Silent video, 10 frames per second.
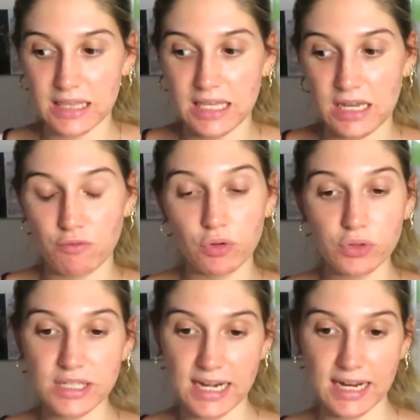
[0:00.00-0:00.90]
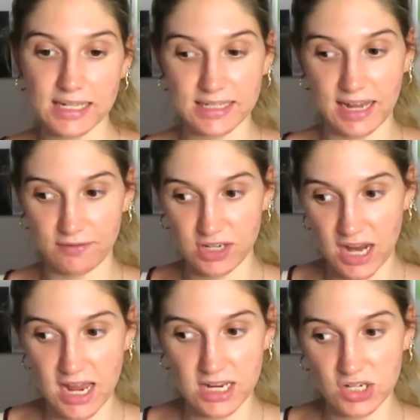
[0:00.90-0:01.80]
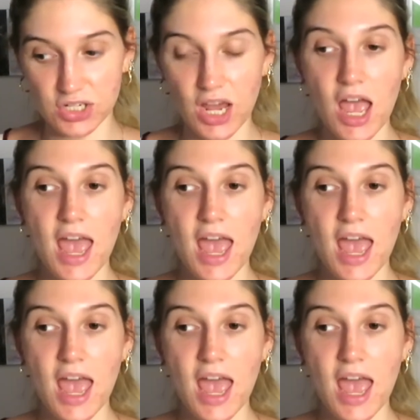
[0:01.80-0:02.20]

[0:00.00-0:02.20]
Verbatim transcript: the rules in England have changed